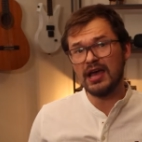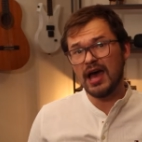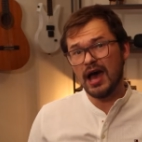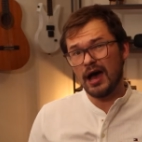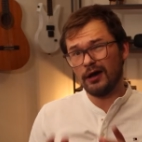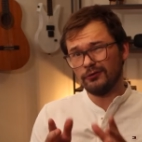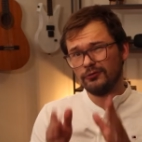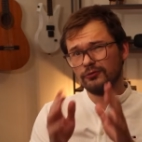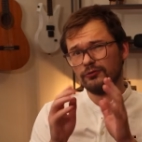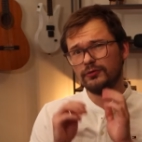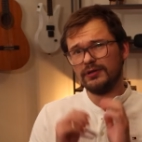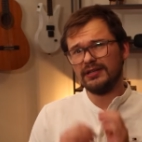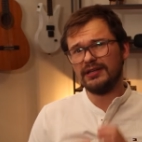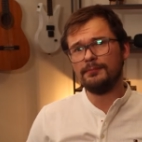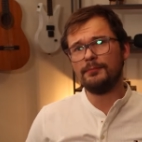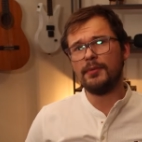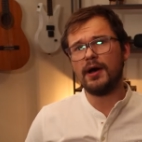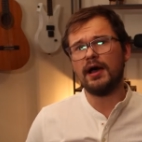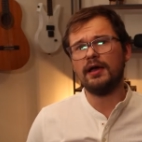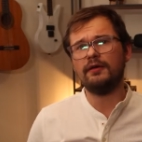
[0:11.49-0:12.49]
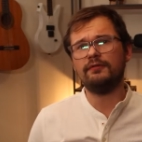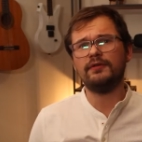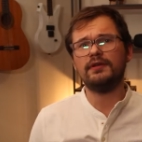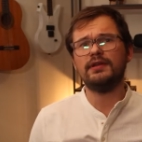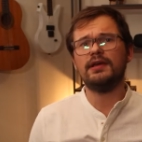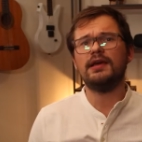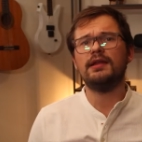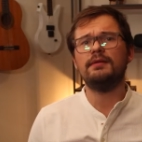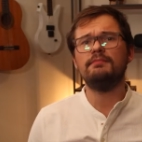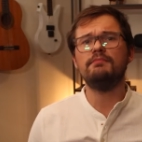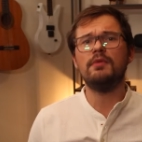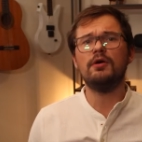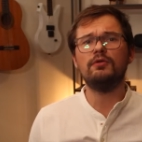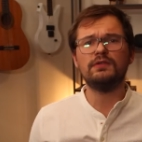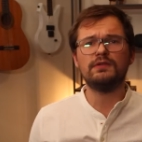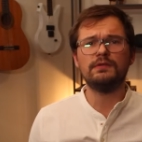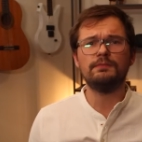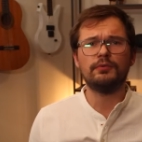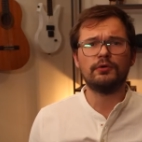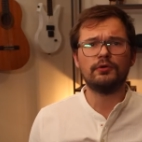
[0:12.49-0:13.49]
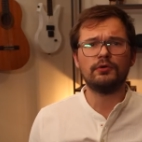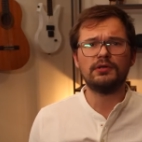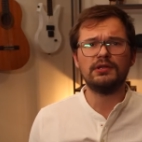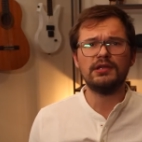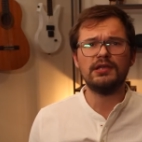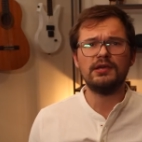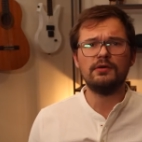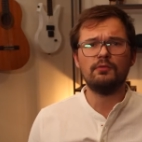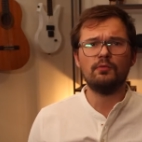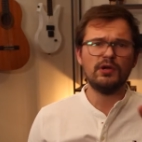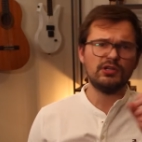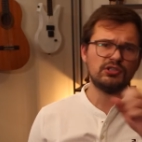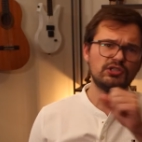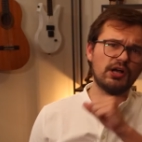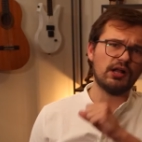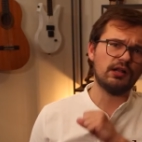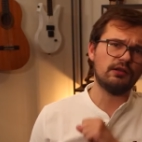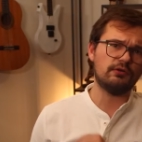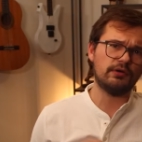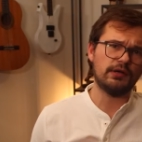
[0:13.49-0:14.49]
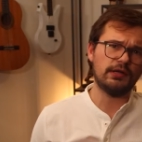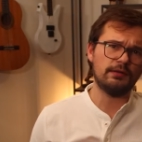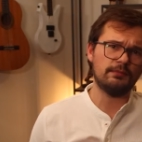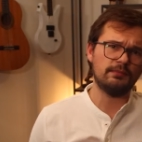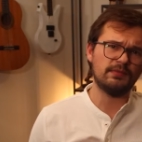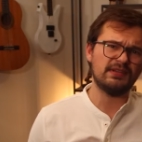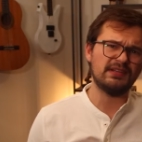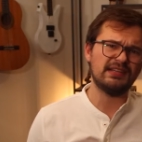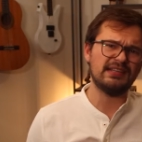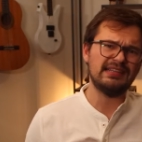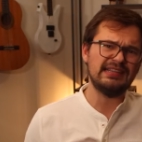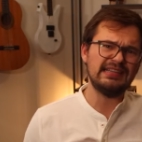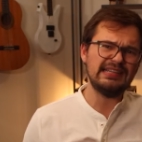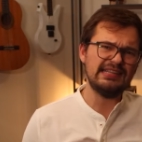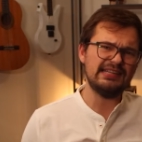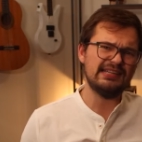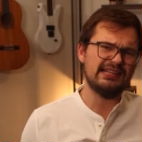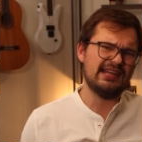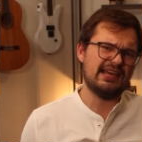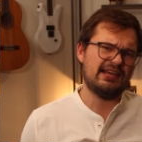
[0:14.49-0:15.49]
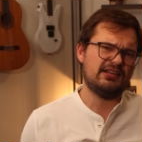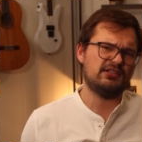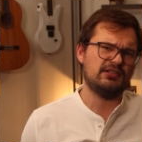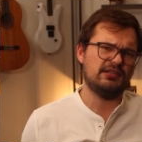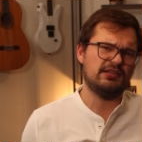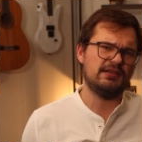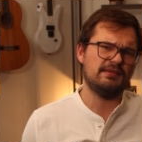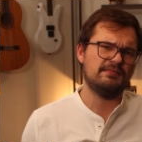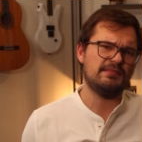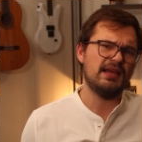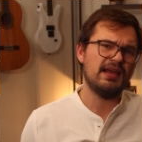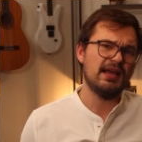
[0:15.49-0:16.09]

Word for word: How to do it in Python, and most importantly, which algorithms need it actually?